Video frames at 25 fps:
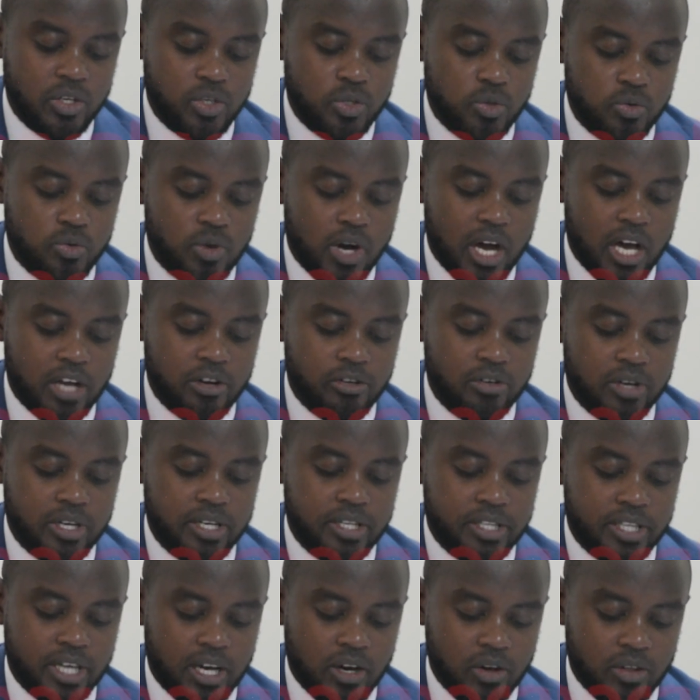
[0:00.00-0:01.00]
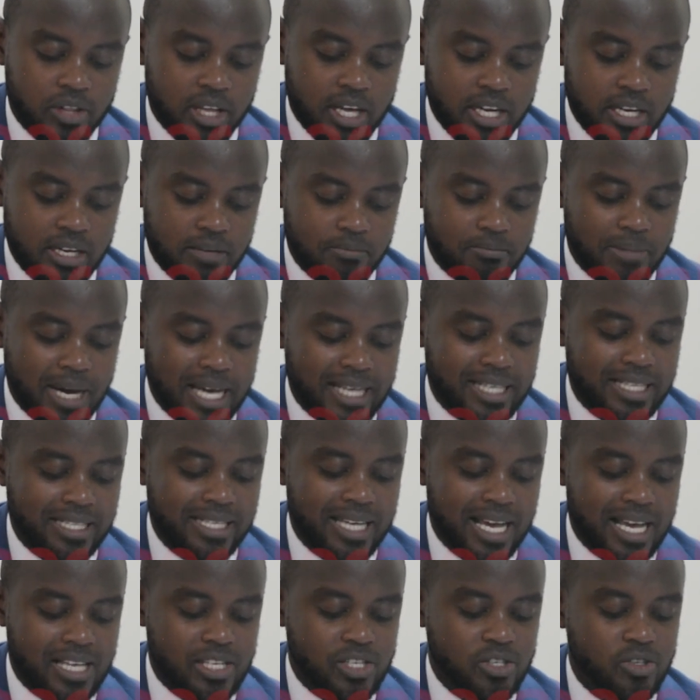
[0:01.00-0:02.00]
200,000 but
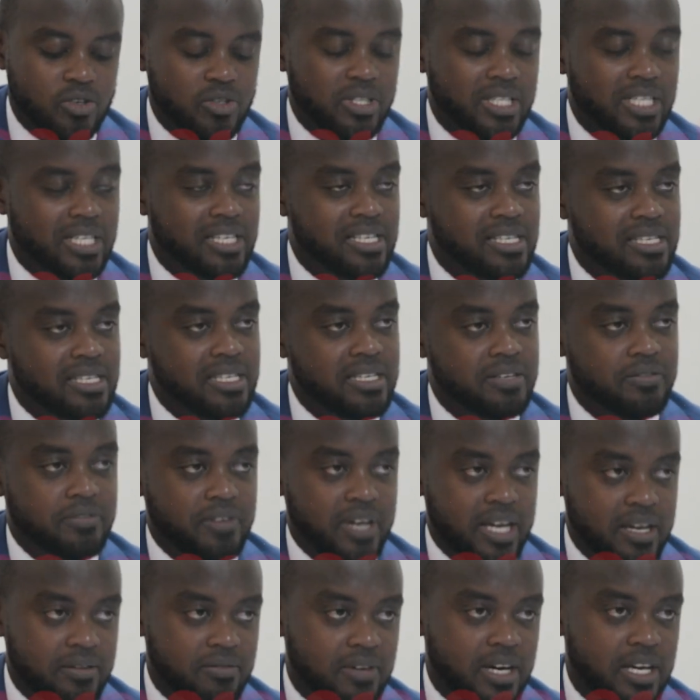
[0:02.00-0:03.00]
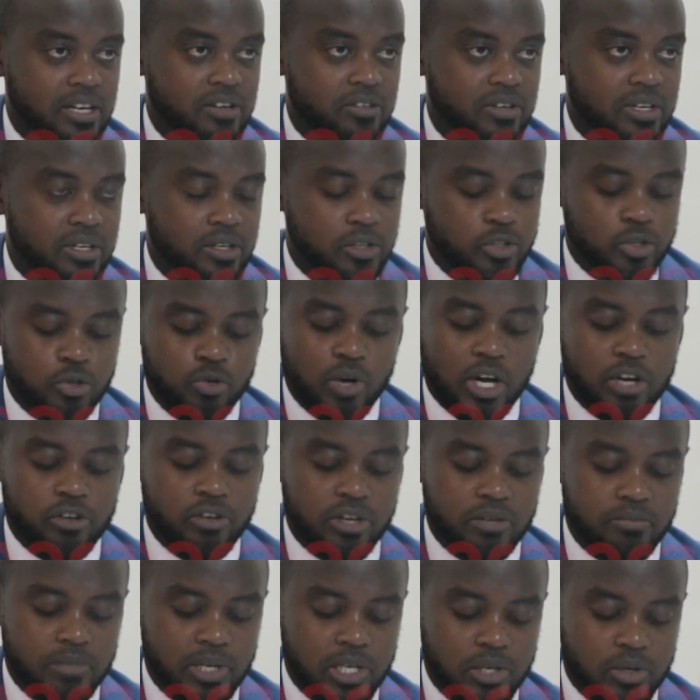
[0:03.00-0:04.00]
does not exceed
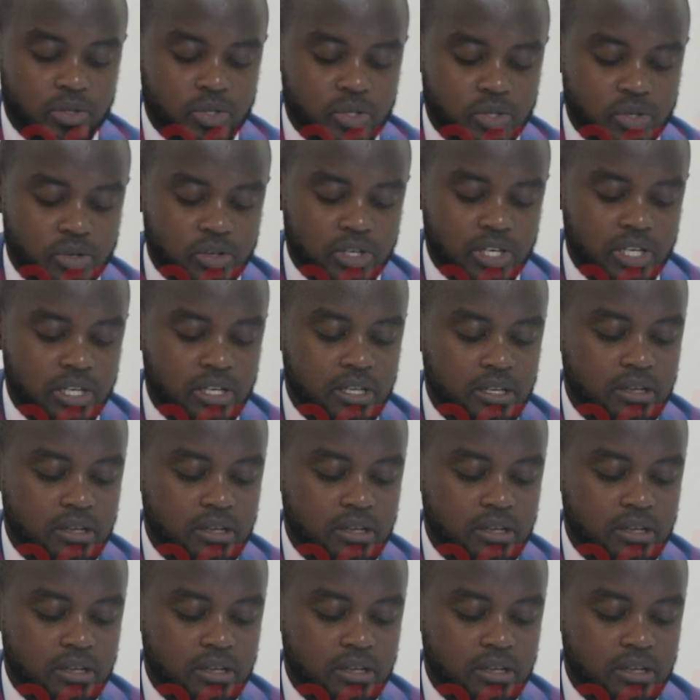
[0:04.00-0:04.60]
200 million, sorry,